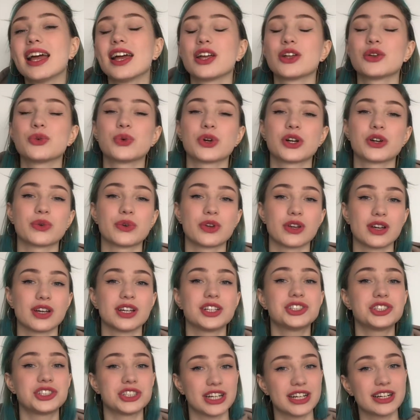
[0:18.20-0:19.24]
and where we
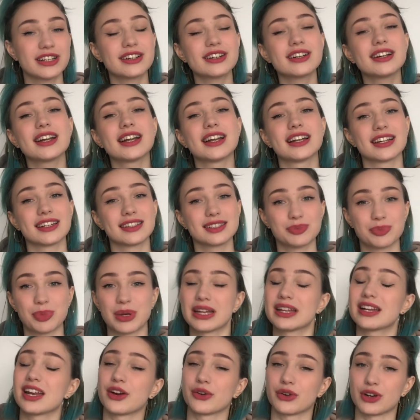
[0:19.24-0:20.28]
share and
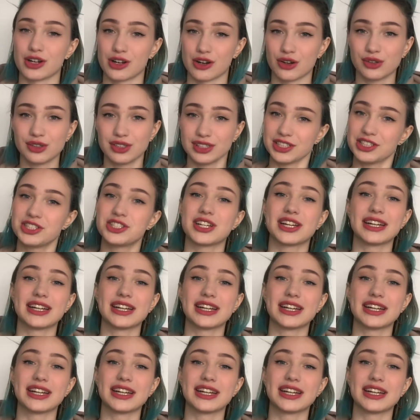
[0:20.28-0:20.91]
expand our knowledge